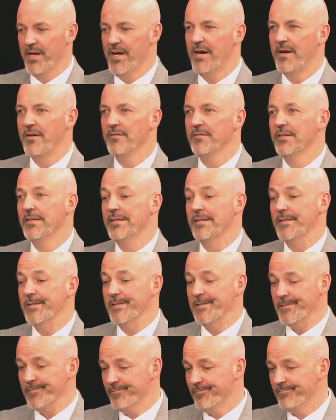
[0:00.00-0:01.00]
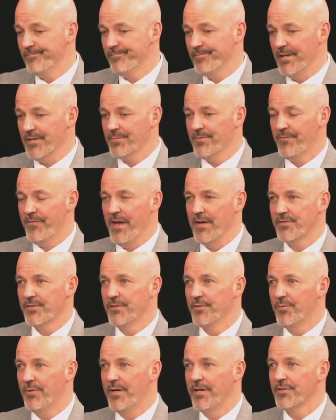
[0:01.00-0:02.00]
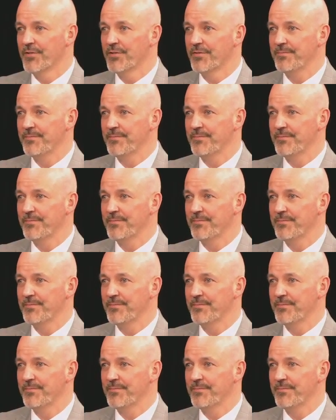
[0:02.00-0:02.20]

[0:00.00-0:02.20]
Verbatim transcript: out? Yeah. Um, that's fascinating to watch.